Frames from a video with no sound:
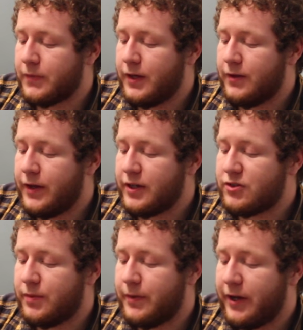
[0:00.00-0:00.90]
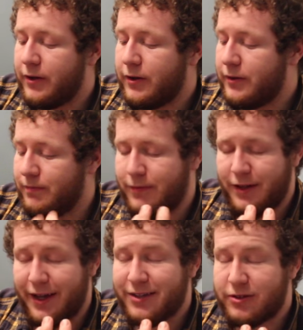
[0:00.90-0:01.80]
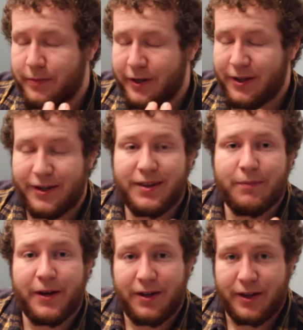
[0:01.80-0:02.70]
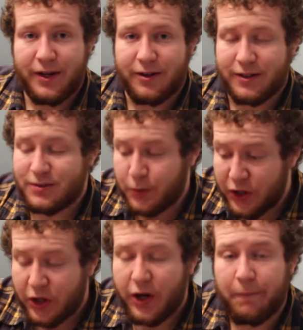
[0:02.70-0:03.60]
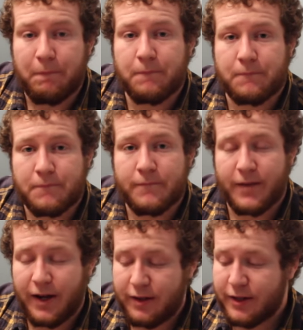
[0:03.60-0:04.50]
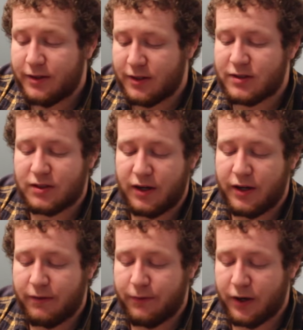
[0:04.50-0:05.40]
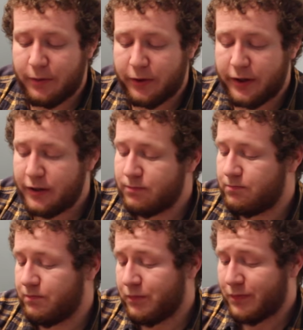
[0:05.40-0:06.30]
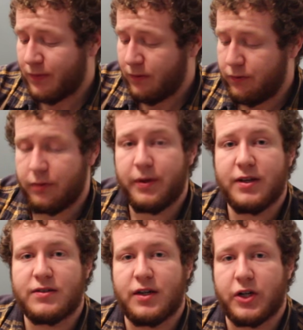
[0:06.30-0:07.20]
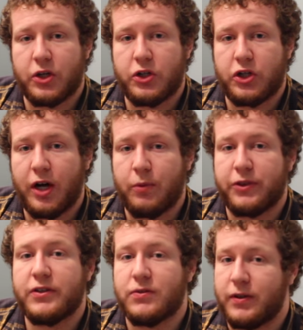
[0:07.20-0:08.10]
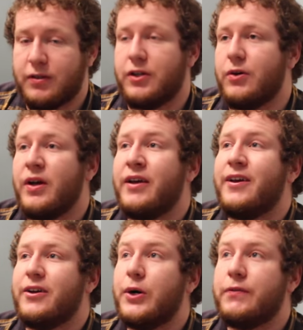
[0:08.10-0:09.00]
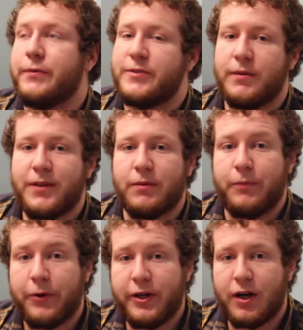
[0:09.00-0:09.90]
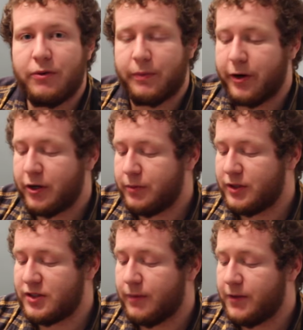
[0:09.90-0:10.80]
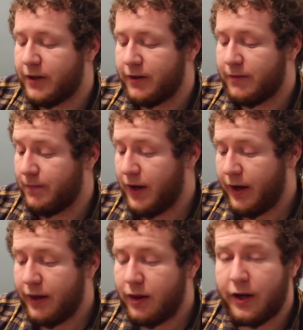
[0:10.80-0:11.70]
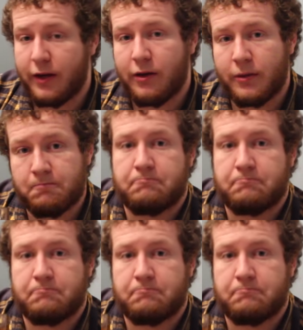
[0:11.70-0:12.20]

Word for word: in the extra pale, or in the extra pale, in the pale ale, it's pretty good. I like this. Uh, Farmery, for me, has done a good job with this one. You know, going from something pretty unremarkable to something I like.